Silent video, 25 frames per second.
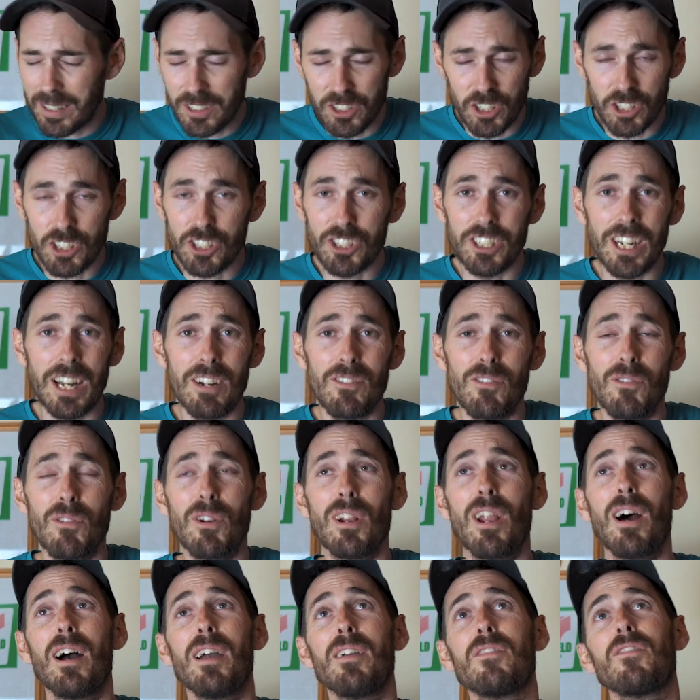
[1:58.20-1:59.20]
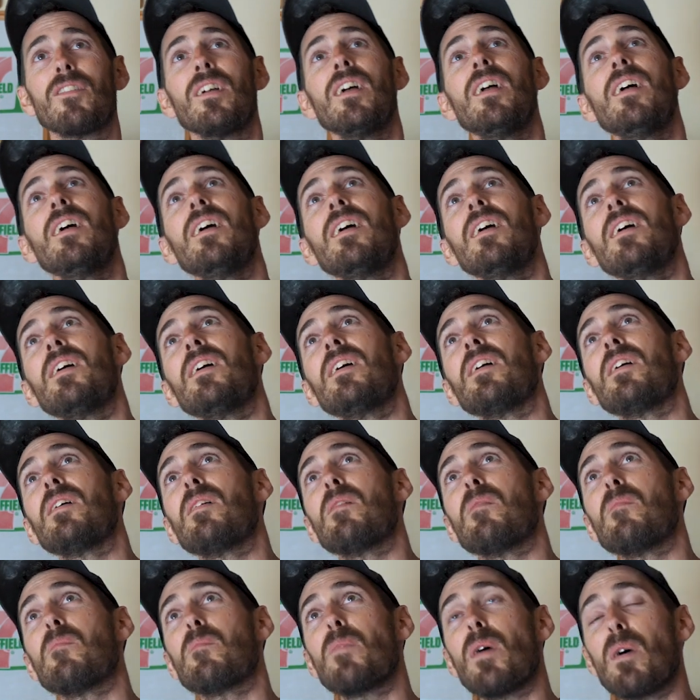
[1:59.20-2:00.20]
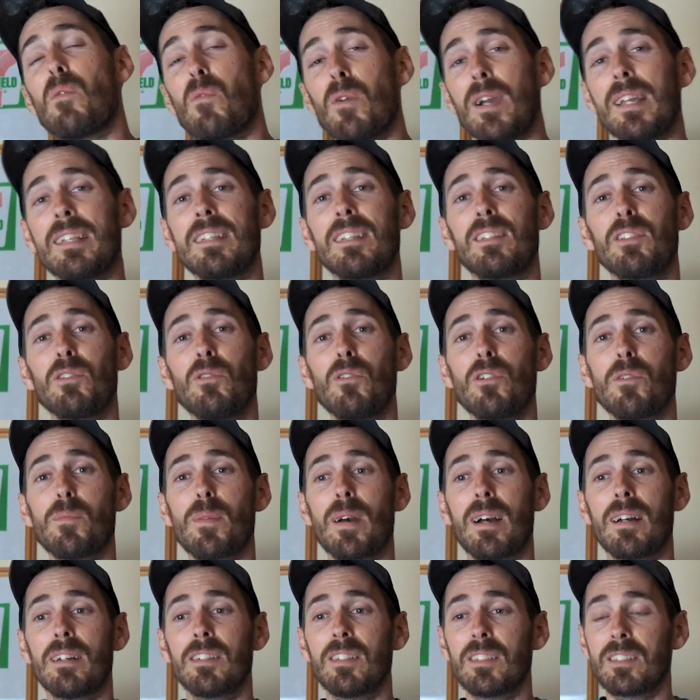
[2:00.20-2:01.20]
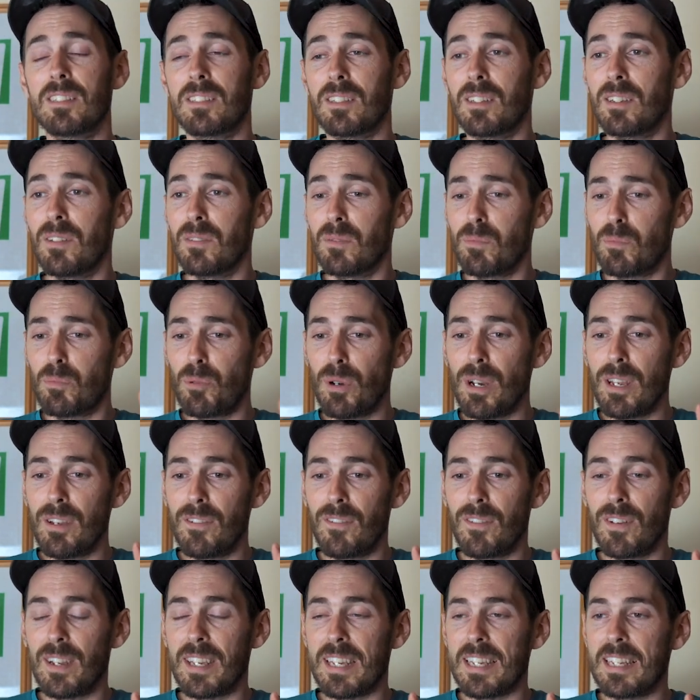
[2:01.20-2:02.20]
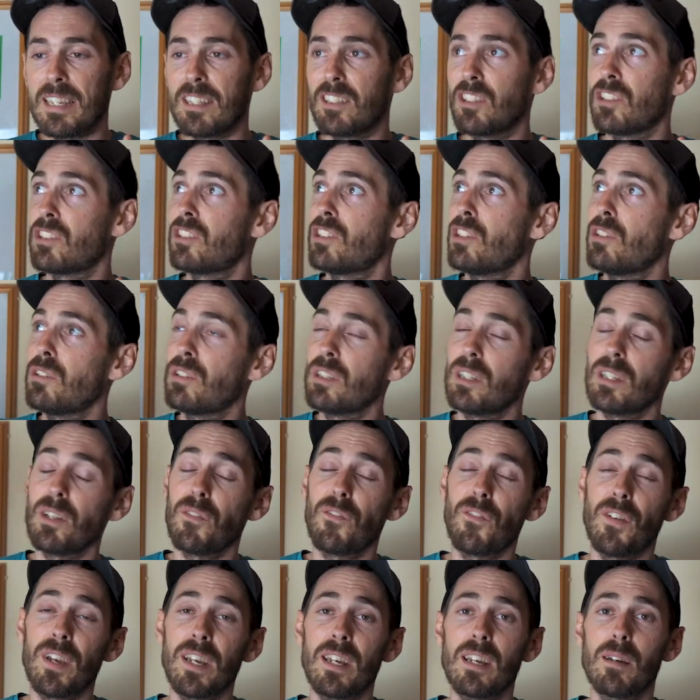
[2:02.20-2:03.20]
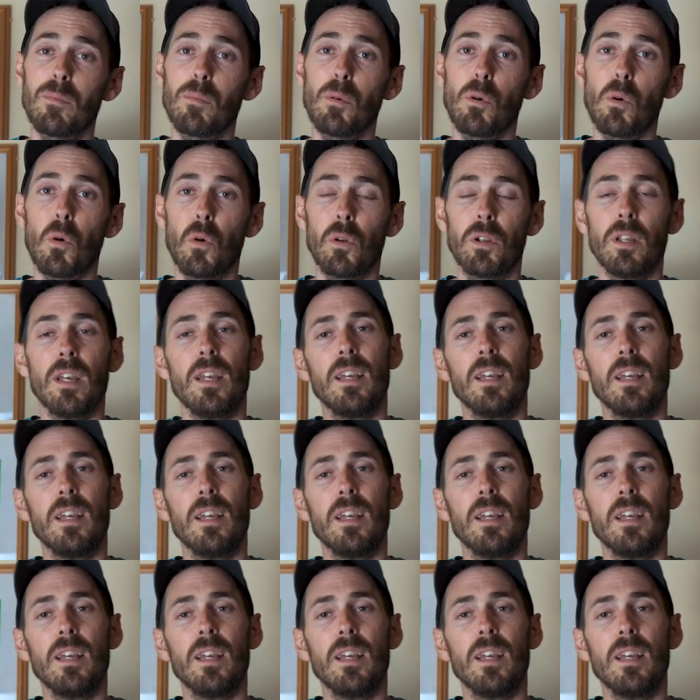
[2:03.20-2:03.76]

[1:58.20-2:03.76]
just general life. But I wanted to talk about briefly just using the fingerboard